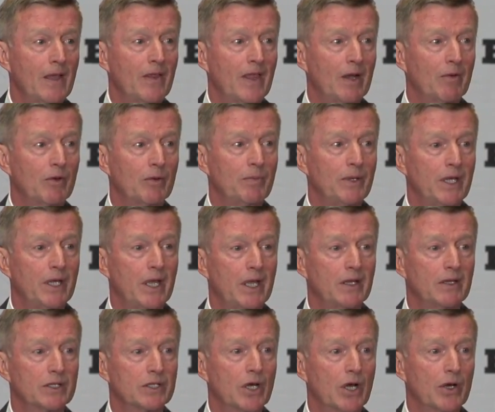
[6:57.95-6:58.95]
That would be
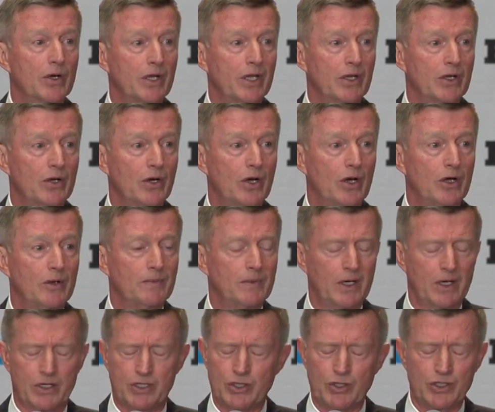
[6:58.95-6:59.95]
a targeting call,
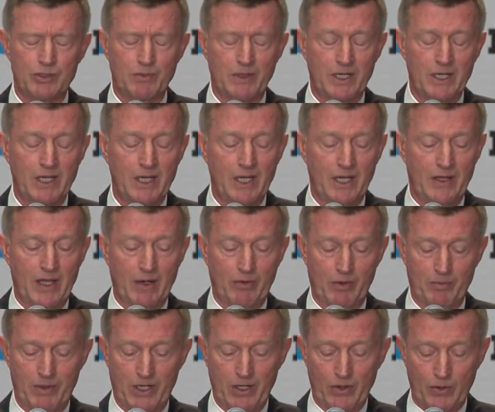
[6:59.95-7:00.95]
excuse me, that
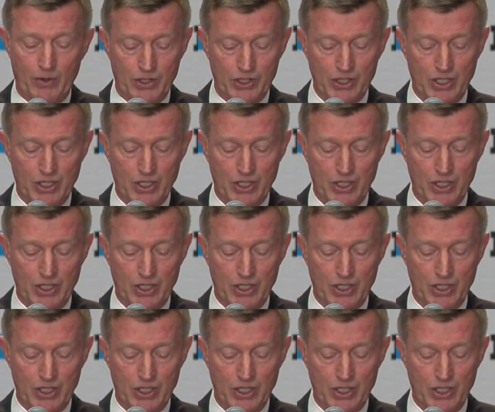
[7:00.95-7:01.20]
would be a horse